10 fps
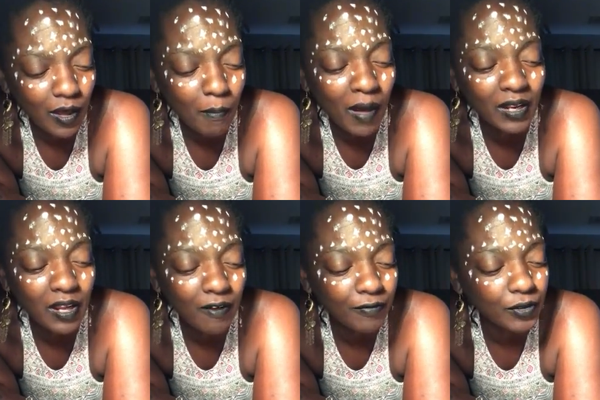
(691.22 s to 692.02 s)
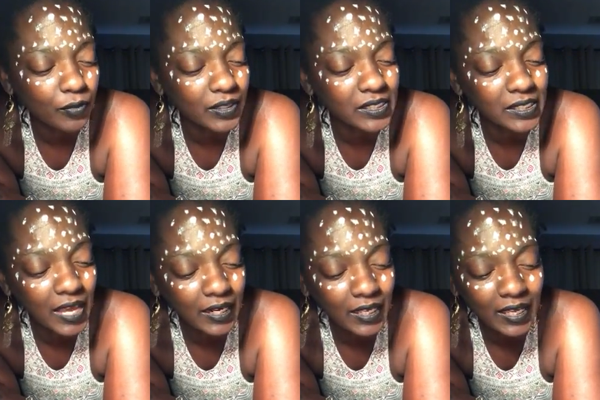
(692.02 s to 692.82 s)
My love for you is
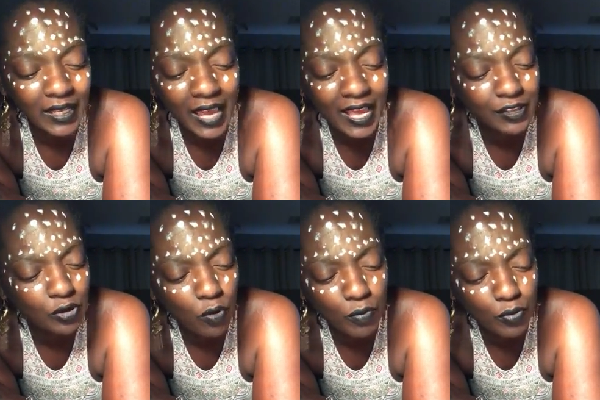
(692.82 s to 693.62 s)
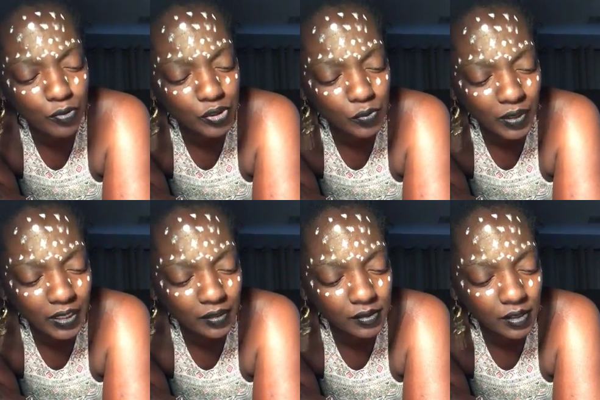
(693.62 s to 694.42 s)
steady, it has no mood
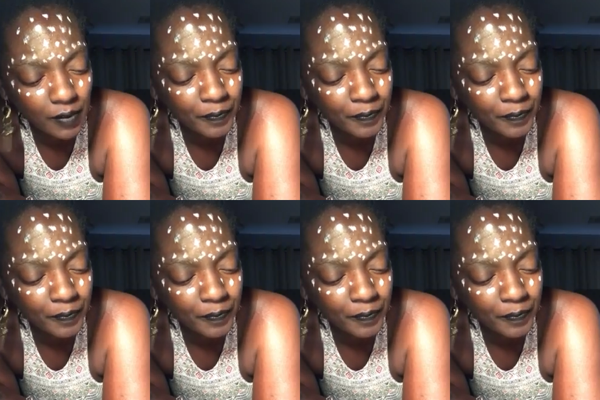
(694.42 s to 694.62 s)
swings.